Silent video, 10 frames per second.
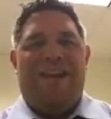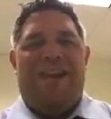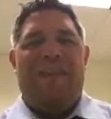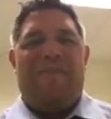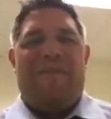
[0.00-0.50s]

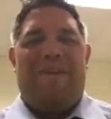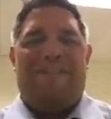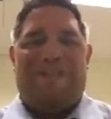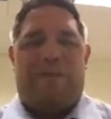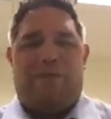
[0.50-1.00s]
Hey everybody,
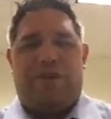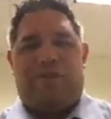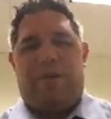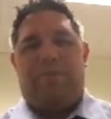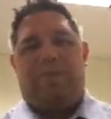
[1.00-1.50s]
it's Scott
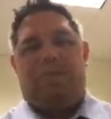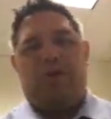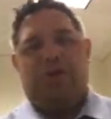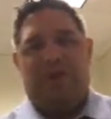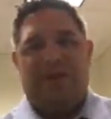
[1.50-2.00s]
Ferguson with the
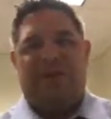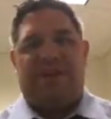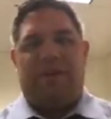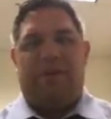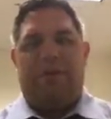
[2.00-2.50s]
Ferguson Real
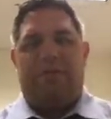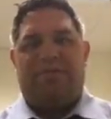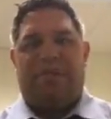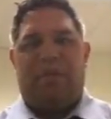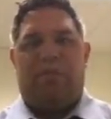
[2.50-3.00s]
Estate Team here in
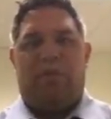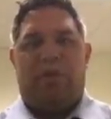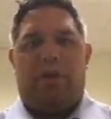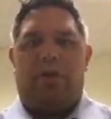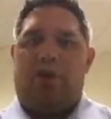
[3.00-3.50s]
South
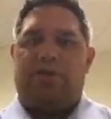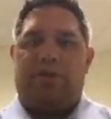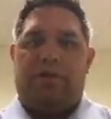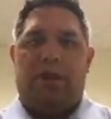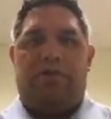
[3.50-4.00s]
Florida,
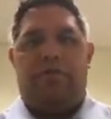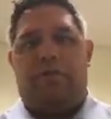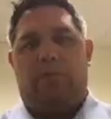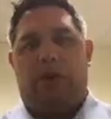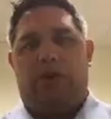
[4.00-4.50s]
also the author of
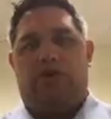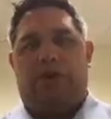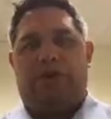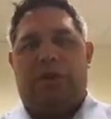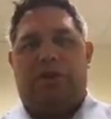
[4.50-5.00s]
the blog
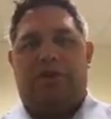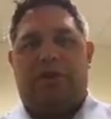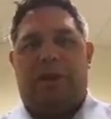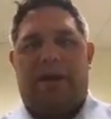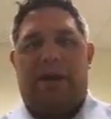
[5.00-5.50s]

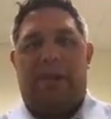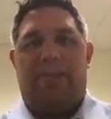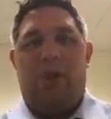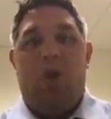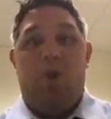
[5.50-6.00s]

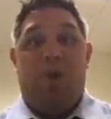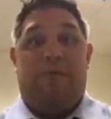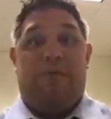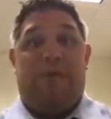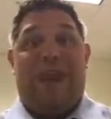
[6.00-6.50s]
saltedlifestyle.com. We have
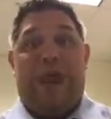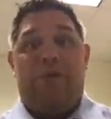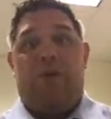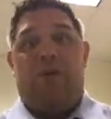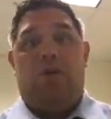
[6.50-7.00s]
a
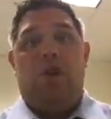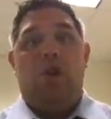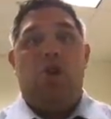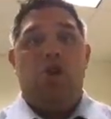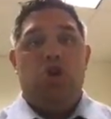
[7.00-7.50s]
phenomenal
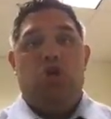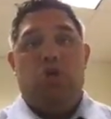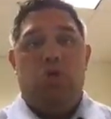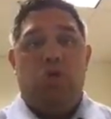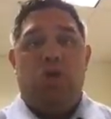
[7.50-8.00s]

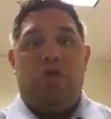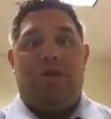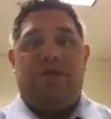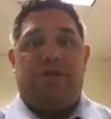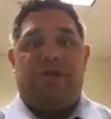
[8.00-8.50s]
new
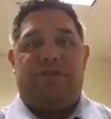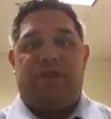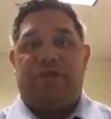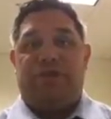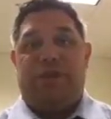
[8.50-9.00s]
rental listing
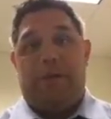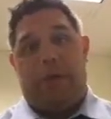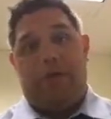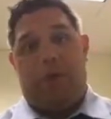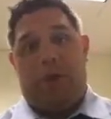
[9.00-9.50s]
that just came
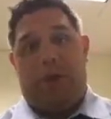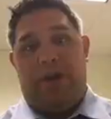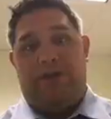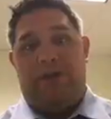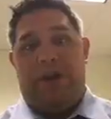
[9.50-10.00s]
on the
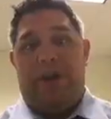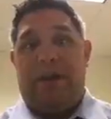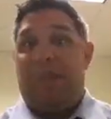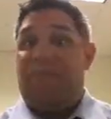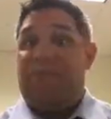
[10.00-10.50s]
market.
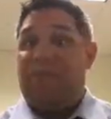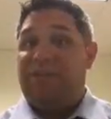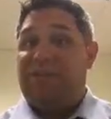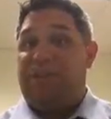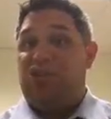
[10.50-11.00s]
Uh, we have it
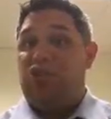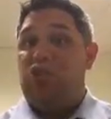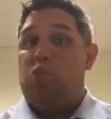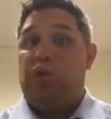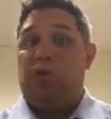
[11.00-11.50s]
listed at
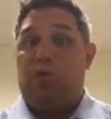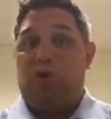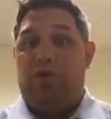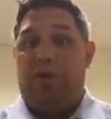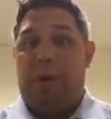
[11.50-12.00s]

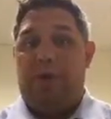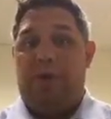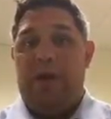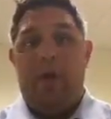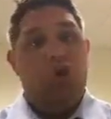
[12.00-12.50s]
2200 a
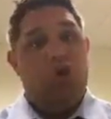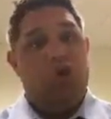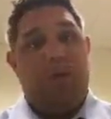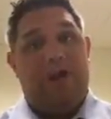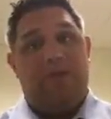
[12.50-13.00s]
month,
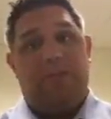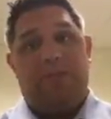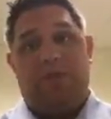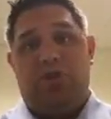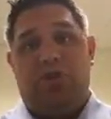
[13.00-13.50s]
two
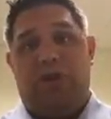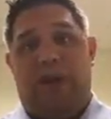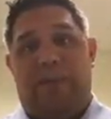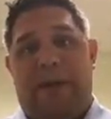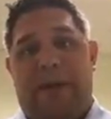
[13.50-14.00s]
bedrooms, two and
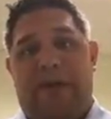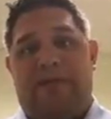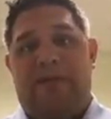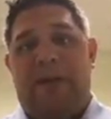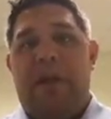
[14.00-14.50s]
a half
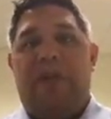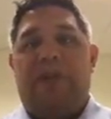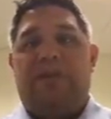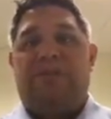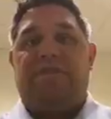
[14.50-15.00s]
baths.
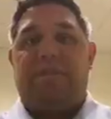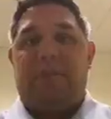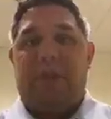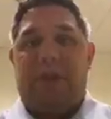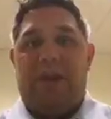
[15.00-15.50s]
It's
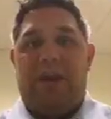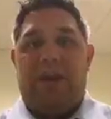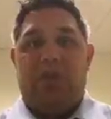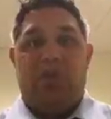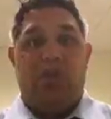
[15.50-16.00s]
located
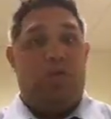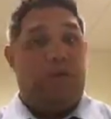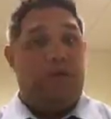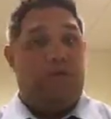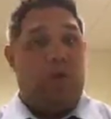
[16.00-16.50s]
in Juno
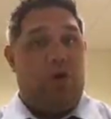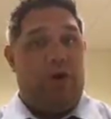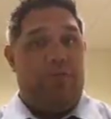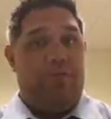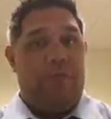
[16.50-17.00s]
Beach,
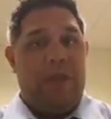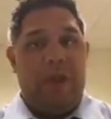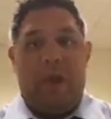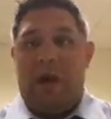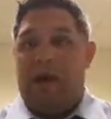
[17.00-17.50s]
Florida,
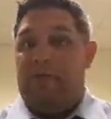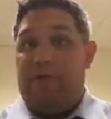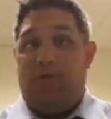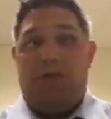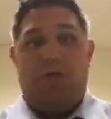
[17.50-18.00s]
uh,
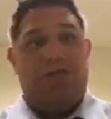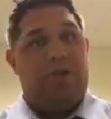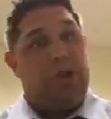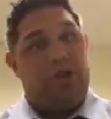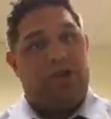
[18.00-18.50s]
very close to
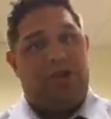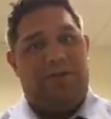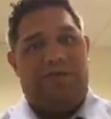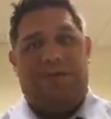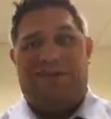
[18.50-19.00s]
the
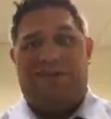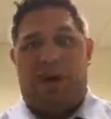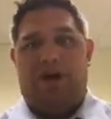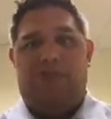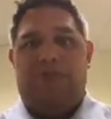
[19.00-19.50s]
ocean, which is
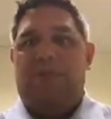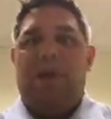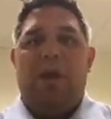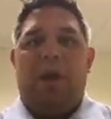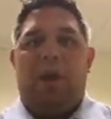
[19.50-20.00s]
awesome,
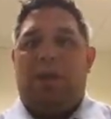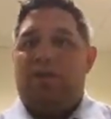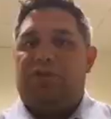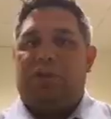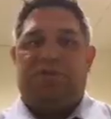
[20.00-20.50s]
uh,
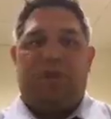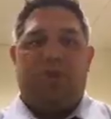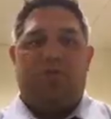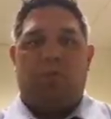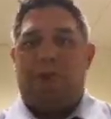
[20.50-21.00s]
close to
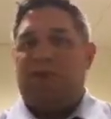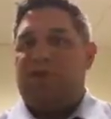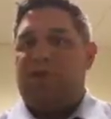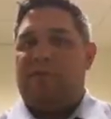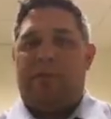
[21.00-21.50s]

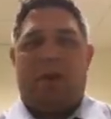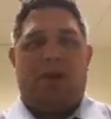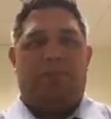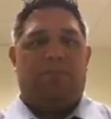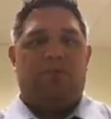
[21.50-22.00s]
expressways,
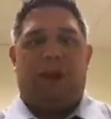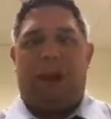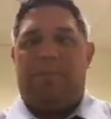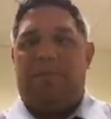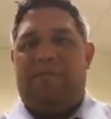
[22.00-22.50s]
awesome
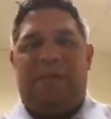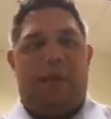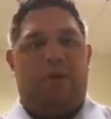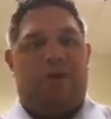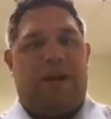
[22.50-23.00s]
shopping,
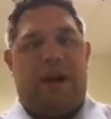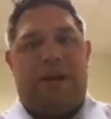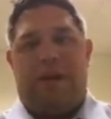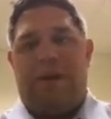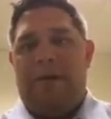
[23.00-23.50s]
phenomenal
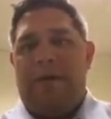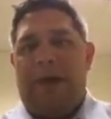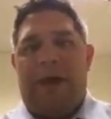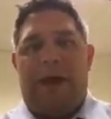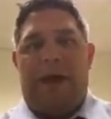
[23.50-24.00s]
dining,
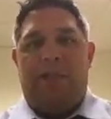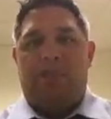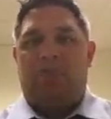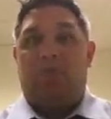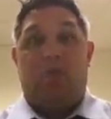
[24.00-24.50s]
um,
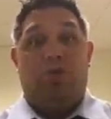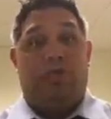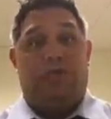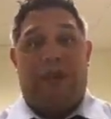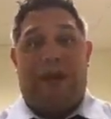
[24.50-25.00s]
and schools
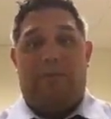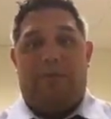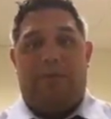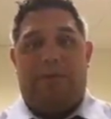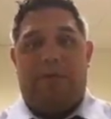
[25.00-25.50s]
are
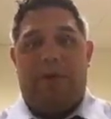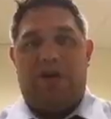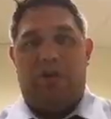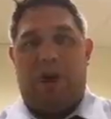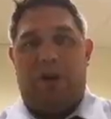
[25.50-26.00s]
phenomenal in the area
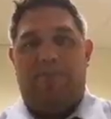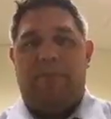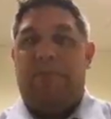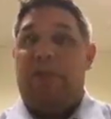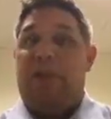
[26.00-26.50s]
as well.
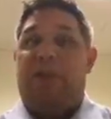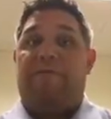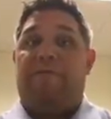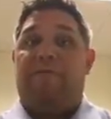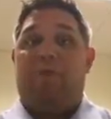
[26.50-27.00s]
If you'd like
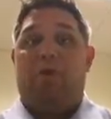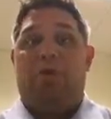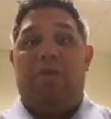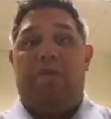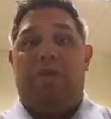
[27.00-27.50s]

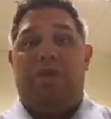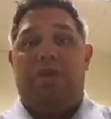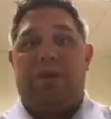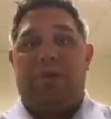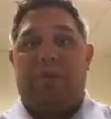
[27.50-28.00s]
full
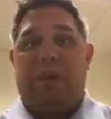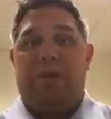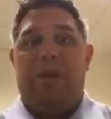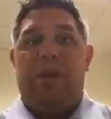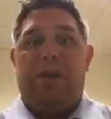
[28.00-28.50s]
information on the
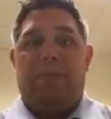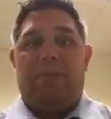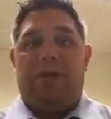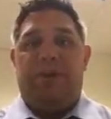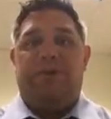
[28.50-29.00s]
property,
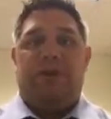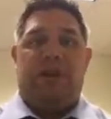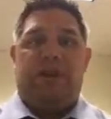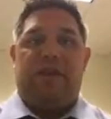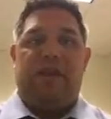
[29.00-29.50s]
please
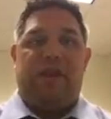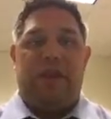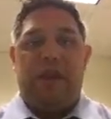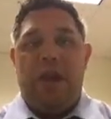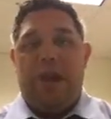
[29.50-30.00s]
click
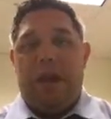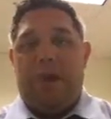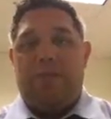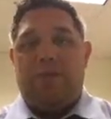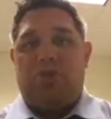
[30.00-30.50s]
the
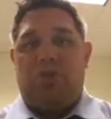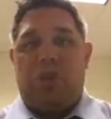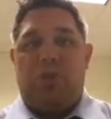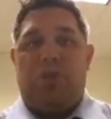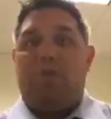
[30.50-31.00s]
uh, picture
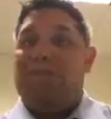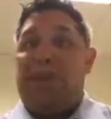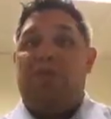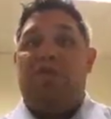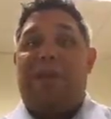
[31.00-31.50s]
below and it'll
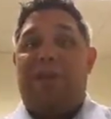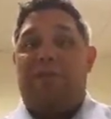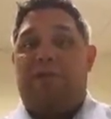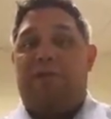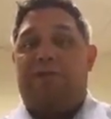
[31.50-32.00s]
take you to
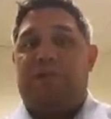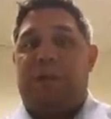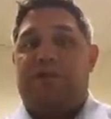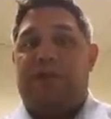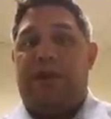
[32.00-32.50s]
Agent Ferguson
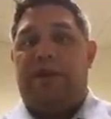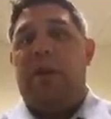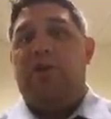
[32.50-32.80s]
website